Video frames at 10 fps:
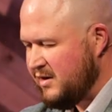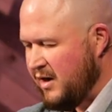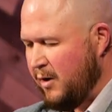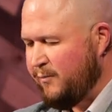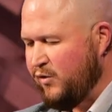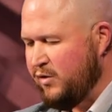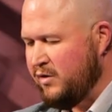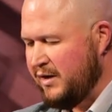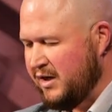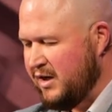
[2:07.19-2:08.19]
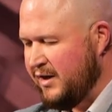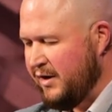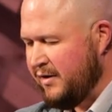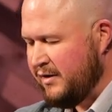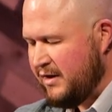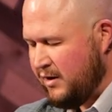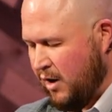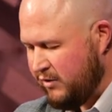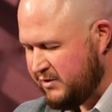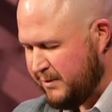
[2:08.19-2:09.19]
helpful and clear, and let it
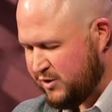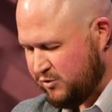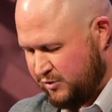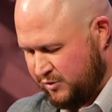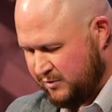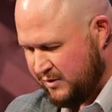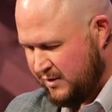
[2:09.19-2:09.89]
always be true.